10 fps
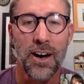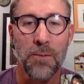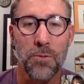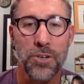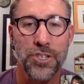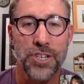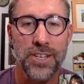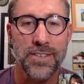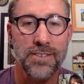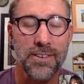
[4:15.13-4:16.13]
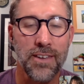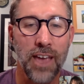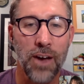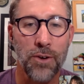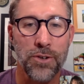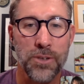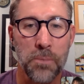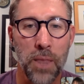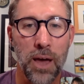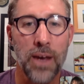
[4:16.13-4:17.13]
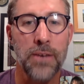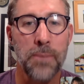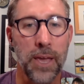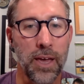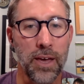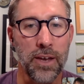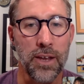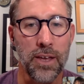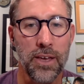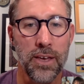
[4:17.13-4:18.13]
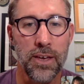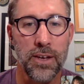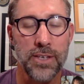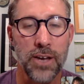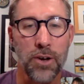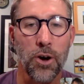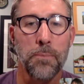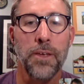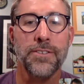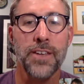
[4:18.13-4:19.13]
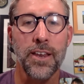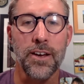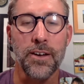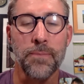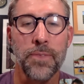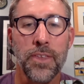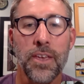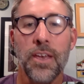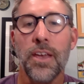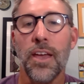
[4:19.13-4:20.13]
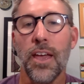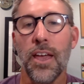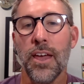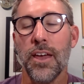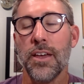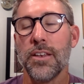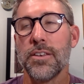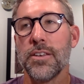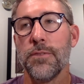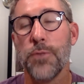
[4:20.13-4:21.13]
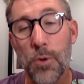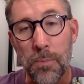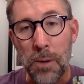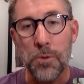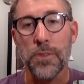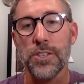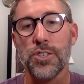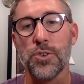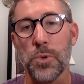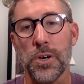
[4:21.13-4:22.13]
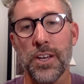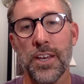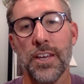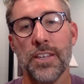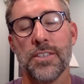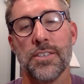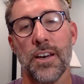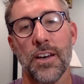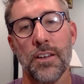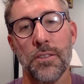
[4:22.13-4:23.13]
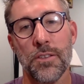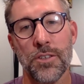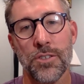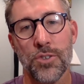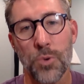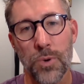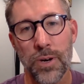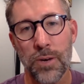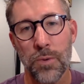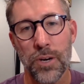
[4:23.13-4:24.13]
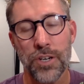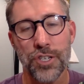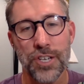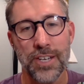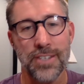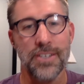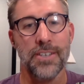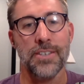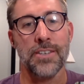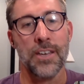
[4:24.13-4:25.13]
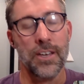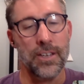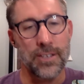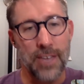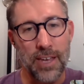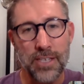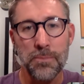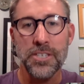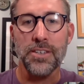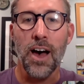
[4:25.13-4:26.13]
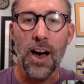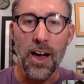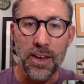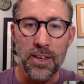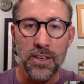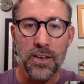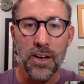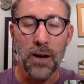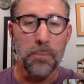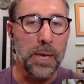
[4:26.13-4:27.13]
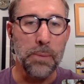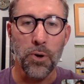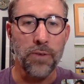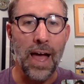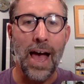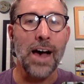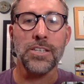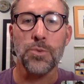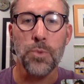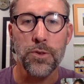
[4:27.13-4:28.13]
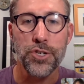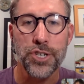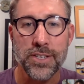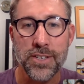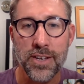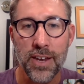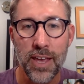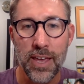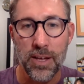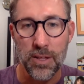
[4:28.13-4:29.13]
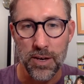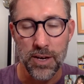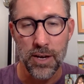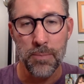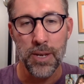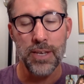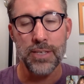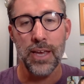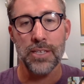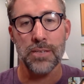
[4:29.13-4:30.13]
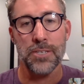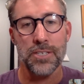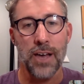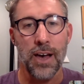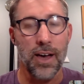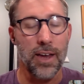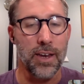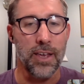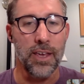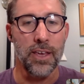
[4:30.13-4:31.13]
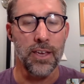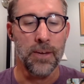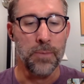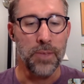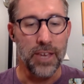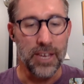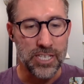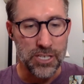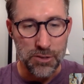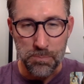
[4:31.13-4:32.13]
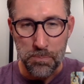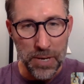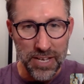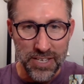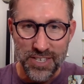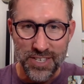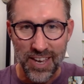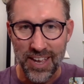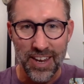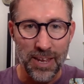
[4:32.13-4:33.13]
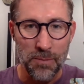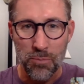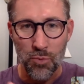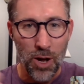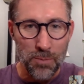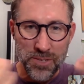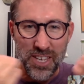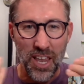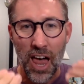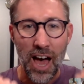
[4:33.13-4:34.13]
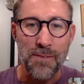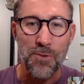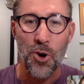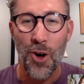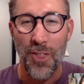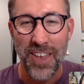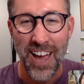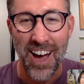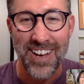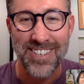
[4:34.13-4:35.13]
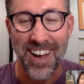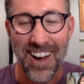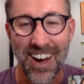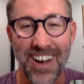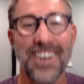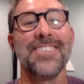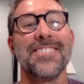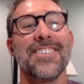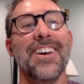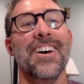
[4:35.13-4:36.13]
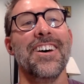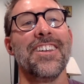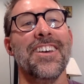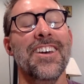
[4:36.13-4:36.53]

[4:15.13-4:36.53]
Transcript: Where Jesus encounters a blind man in a town called Bethsaida. And if you remember this story, it's the story where Jesus takes him aside. People have asked whether Jesus could heal him, and he takes him aside and he spits and he rubs saliva on the guy's eyes. And